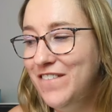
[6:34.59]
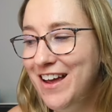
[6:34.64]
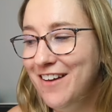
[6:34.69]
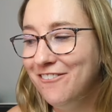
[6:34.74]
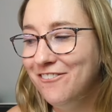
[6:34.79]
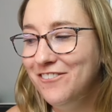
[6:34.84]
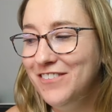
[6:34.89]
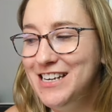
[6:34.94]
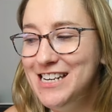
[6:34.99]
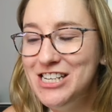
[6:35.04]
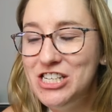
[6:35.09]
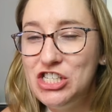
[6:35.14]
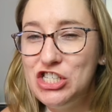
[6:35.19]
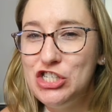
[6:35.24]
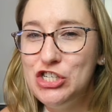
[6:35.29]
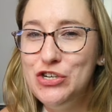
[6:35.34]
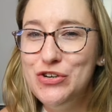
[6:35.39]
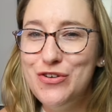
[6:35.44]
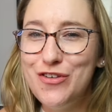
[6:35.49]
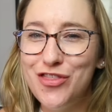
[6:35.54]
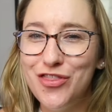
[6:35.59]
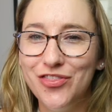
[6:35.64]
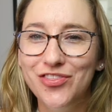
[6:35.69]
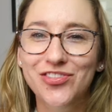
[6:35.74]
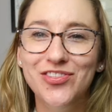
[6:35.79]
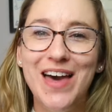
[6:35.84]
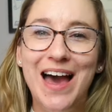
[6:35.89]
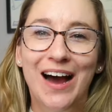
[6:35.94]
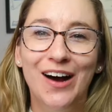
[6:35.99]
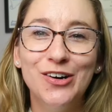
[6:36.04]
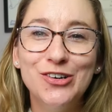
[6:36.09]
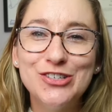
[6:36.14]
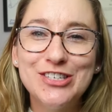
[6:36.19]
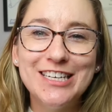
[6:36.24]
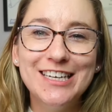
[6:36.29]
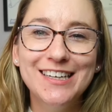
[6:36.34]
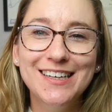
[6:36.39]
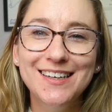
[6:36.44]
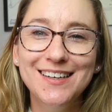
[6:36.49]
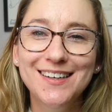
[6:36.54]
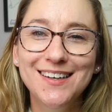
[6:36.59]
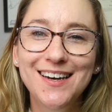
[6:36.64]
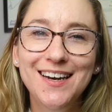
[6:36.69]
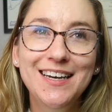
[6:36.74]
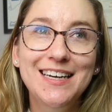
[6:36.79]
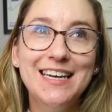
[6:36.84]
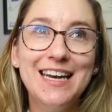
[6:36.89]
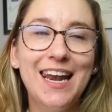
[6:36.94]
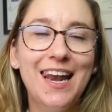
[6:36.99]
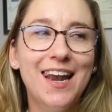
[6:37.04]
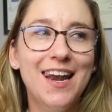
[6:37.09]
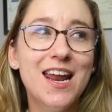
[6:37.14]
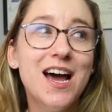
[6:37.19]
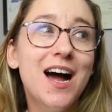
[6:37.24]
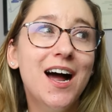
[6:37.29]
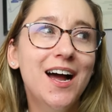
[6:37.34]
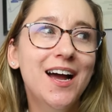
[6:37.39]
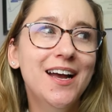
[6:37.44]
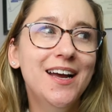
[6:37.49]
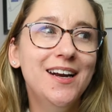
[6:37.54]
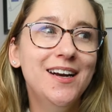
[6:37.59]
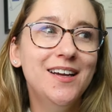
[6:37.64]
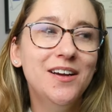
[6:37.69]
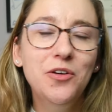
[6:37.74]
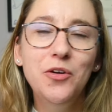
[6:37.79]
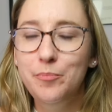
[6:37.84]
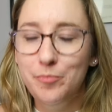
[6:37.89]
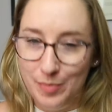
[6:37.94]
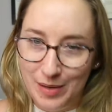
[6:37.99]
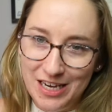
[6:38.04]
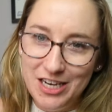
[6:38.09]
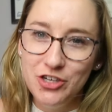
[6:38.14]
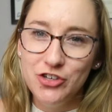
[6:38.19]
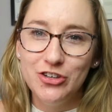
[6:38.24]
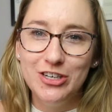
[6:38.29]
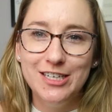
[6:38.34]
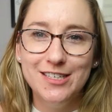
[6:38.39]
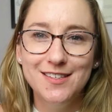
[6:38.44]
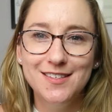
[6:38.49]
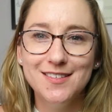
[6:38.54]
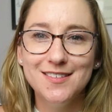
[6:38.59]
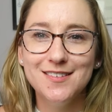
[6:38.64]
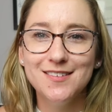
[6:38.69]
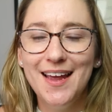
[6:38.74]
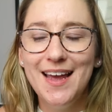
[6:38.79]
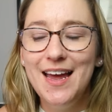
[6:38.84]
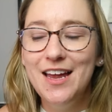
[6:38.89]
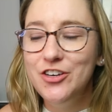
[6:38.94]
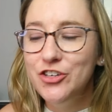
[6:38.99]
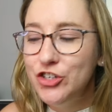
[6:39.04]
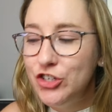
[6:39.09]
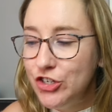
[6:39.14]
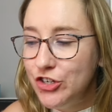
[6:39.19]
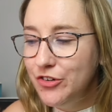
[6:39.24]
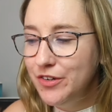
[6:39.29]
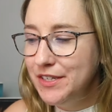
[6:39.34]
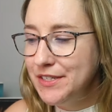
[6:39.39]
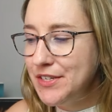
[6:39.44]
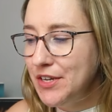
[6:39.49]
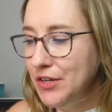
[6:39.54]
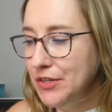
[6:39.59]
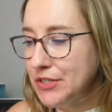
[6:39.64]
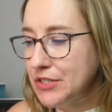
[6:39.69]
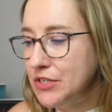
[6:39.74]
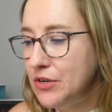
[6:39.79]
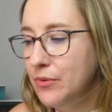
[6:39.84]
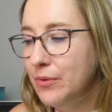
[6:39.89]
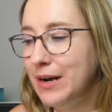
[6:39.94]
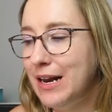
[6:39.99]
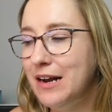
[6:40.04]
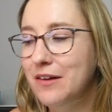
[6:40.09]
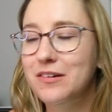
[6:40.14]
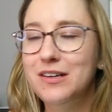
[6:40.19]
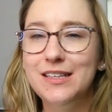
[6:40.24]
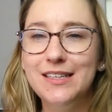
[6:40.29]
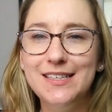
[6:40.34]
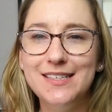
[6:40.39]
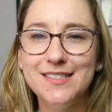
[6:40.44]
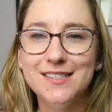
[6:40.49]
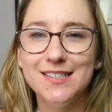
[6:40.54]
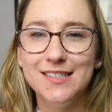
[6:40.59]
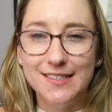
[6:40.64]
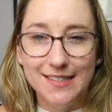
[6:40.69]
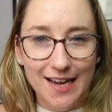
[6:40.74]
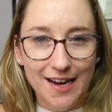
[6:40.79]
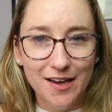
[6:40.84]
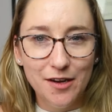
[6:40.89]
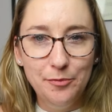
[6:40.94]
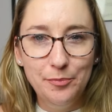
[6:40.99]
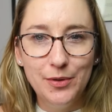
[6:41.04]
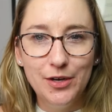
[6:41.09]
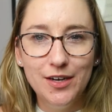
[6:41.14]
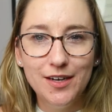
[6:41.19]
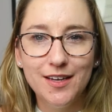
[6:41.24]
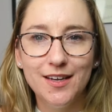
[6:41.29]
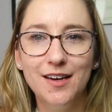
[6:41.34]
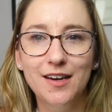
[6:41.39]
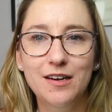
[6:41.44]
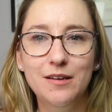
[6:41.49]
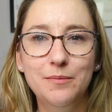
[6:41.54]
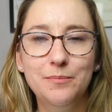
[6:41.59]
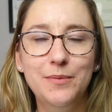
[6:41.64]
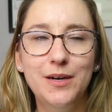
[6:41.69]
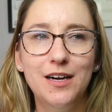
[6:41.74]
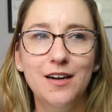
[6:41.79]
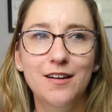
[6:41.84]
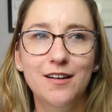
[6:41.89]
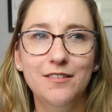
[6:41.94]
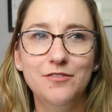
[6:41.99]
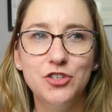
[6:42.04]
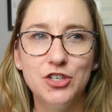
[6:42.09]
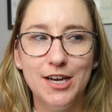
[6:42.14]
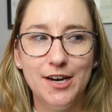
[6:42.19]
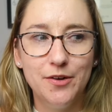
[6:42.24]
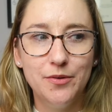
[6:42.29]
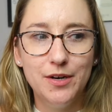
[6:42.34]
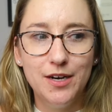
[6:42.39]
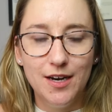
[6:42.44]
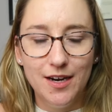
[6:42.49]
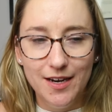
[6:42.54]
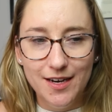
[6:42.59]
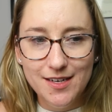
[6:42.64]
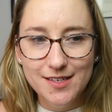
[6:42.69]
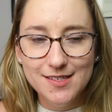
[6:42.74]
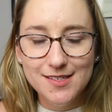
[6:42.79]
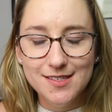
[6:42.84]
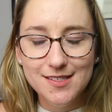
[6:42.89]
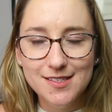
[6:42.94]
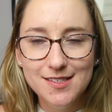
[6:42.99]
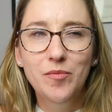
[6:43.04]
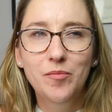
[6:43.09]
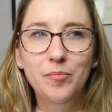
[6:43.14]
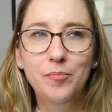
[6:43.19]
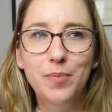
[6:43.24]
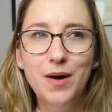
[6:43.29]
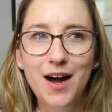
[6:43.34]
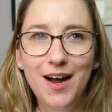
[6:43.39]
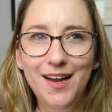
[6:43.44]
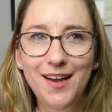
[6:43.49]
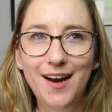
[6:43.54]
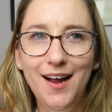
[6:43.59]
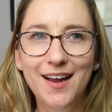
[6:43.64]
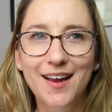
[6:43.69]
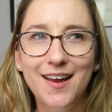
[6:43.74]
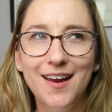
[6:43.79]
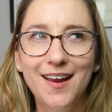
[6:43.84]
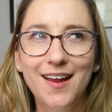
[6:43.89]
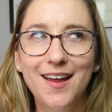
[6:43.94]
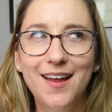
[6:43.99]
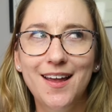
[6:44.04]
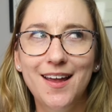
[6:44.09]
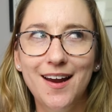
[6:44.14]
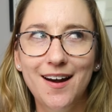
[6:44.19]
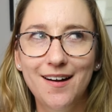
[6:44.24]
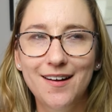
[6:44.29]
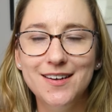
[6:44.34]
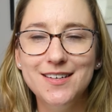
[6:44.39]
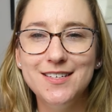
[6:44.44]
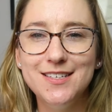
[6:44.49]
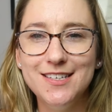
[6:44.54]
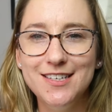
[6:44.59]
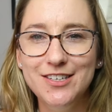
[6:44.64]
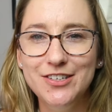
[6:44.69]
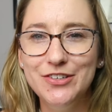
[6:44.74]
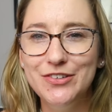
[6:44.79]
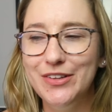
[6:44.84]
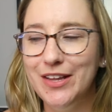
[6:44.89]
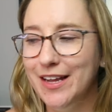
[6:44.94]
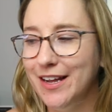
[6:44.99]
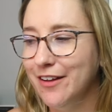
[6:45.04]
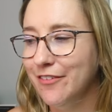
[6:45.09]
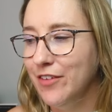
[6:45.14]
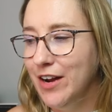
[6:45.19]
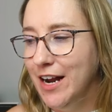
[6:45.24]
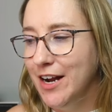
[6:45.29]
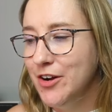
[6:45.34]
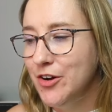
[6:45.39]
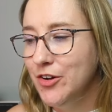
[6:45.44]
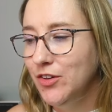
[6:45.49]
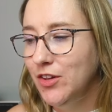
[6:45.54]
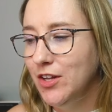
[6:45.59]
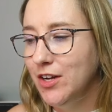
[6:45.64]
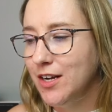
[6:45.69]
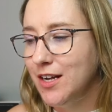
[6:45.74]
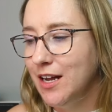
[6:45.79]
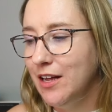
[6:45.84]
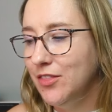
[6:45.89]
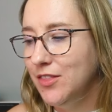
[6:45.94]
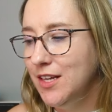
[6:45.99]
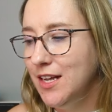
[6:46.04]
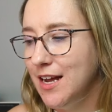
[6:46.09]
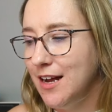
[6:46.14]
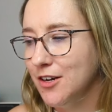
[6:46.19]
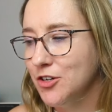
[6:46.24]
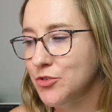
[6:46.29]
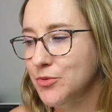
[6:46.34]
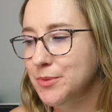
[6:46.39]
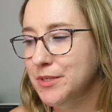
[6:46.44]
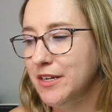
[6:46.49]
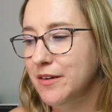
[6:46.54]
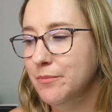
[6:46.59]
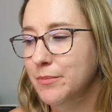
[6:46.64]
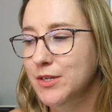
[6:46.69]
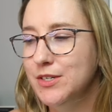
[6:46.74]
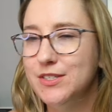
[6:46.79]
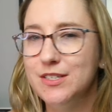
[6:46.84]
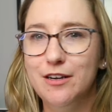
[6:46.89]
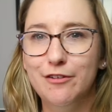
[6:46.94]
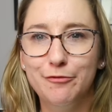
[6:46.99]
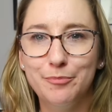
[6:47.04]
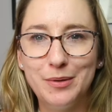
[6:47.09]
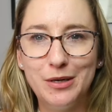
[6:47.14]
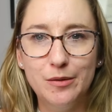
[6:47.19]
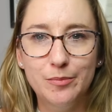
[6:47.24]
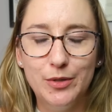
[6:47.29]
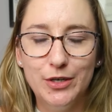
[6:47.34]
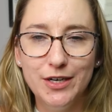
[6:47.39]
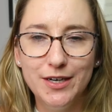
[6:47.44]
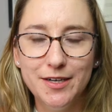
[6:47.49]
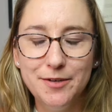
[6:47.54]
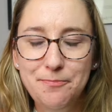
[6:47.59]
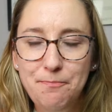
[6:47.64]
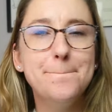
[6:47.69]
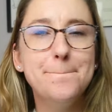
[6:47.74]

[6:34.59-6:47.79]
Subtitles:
52,009 page reads. And June is also when I released the second book, Kingdom of Shadow and Ice. But I can guarantee you, like if I go look at the actual numbers of per book,